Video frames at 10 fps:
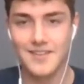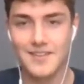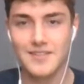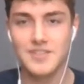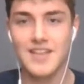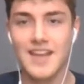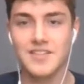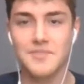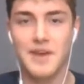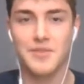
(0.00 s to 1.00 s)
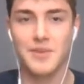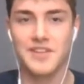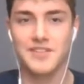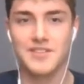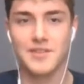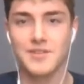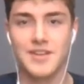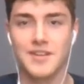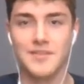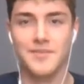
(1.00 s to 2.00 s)
just ask him how the weather is. Don't tell
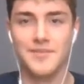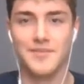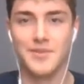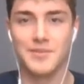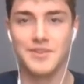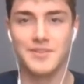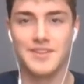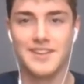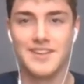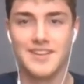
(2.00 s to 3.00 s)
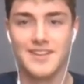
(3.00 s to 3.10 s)
him what we're doing. Wait,